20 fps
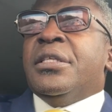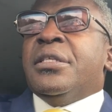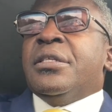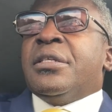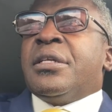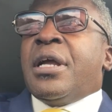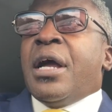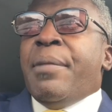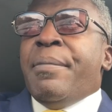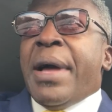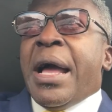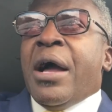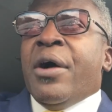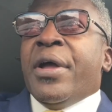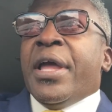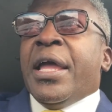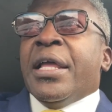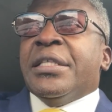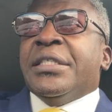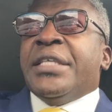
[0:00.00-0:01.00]
come out
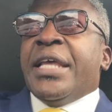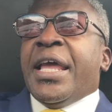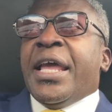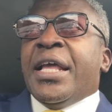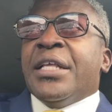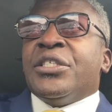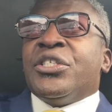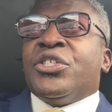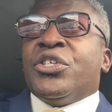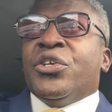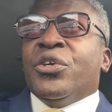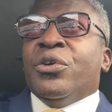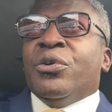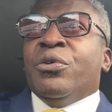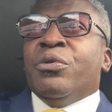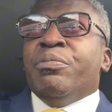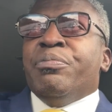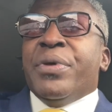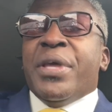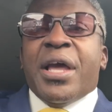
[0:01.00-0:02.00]
and dance
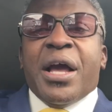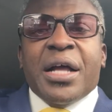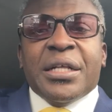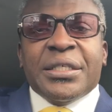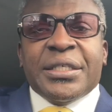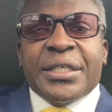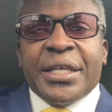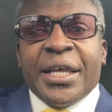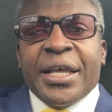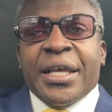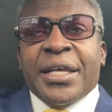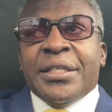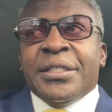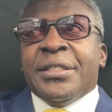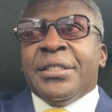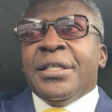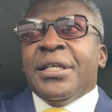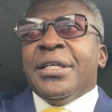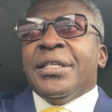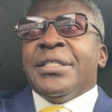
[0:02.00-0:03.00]
to
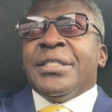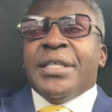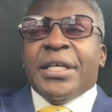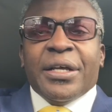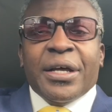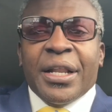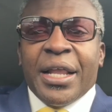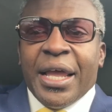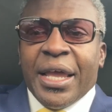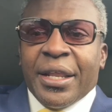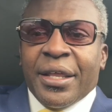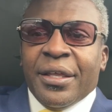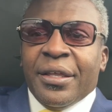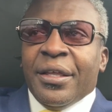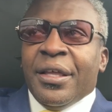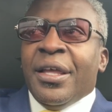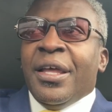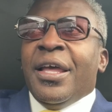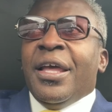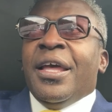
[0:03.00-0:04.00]
Beyonce's Single Lady.
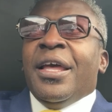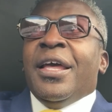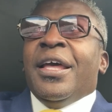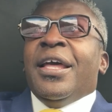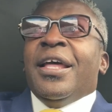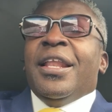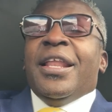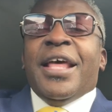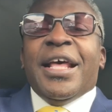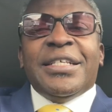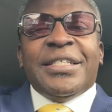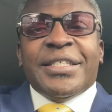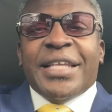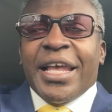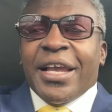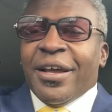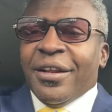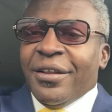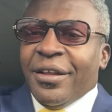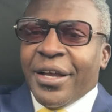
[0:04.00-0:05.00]
Let's
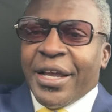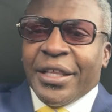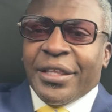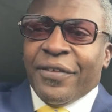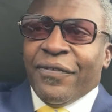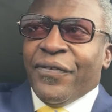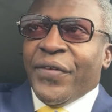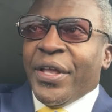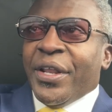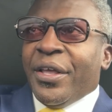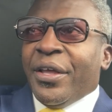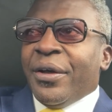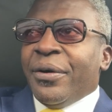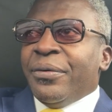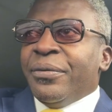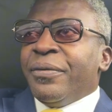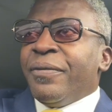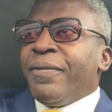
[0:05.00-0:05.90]
take a look at the video.